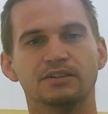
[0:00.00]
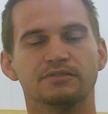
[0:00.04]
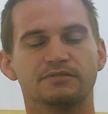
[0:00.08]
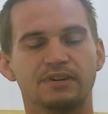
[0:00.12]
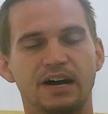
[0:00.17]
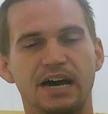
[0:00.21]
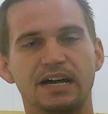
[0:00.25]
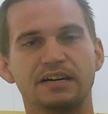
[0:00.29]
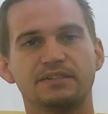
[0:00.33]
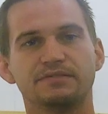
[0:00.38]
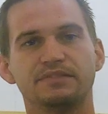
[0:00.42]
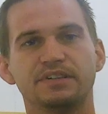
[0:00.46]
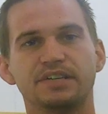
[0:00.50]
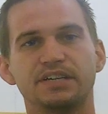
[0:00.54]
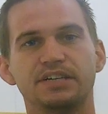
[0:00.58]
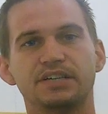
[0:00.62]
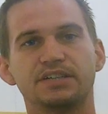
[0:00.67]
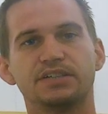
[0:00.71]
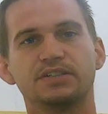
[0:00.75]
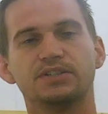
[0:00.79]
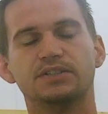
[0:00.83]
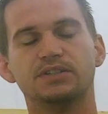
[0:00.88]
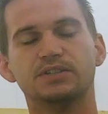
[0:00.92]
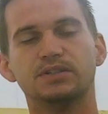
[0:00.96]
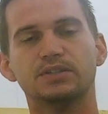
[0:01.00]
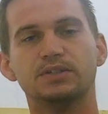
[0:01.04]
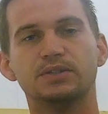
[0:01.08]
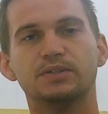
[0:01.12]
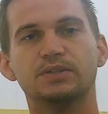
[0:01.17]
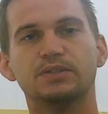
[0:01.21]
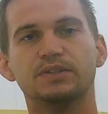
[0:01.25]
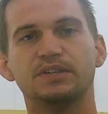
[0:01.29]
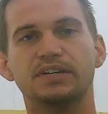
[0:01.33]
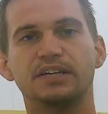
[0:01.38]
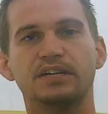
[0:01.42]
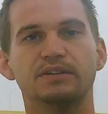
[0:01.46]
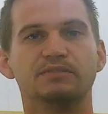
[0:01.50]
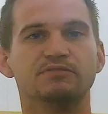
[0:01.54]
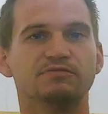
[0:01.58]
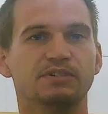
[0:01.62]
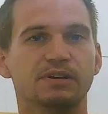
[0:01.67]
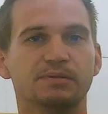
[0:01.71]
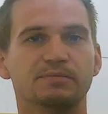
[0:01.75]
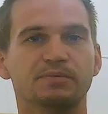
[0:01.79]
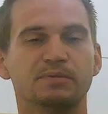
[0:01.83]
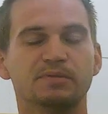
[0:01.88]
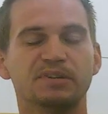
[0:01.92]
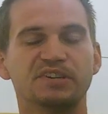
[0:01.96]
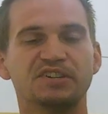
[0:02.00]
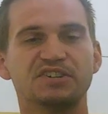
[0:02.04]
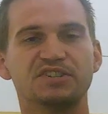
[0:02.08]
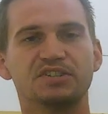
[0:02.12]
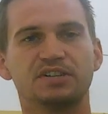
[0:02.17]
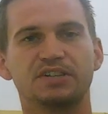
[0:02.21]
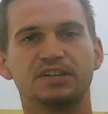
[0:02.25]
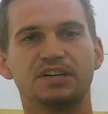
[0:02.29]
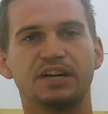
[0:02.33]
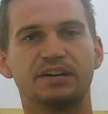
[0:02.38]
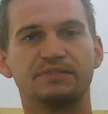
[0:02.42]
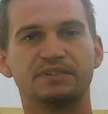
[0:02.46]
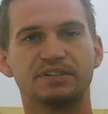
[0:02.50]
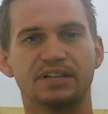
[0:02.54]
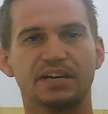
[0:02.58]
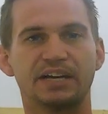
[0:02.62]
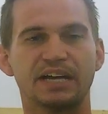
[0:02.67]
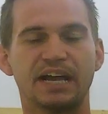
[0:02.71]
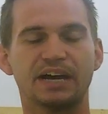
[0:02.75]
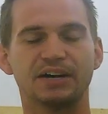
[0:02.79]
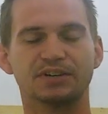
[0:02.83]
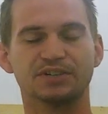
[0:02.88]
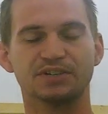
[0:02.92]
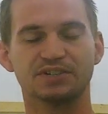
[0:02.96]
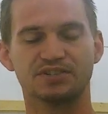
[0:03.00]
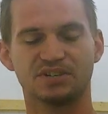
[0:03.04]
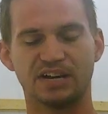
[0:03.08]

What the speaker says: find a vehicle and then rip the engine and everything out your